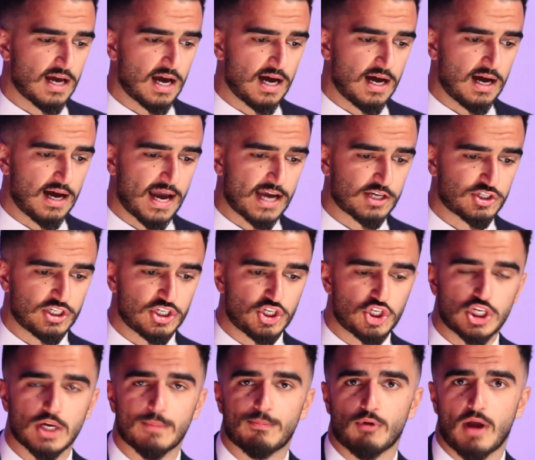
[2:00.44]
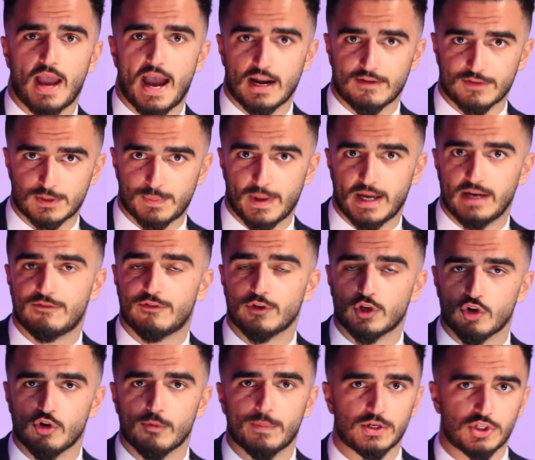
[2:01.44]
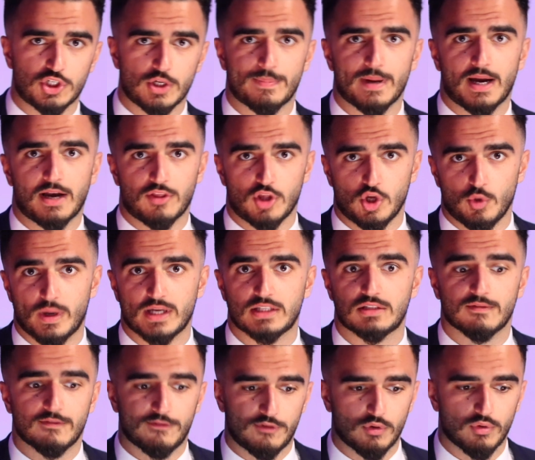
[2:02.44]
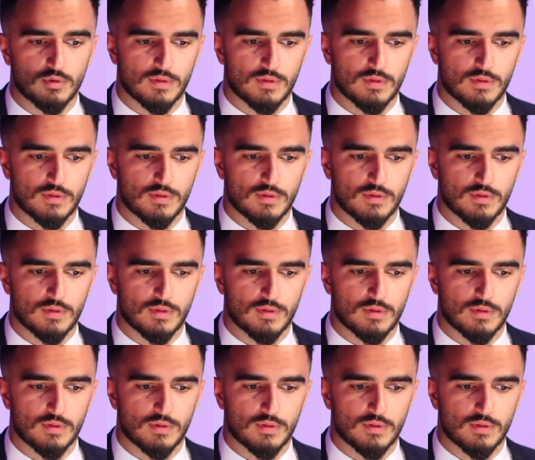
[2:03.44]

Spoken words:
actually ship out of Spain for Europe and ship out of the US for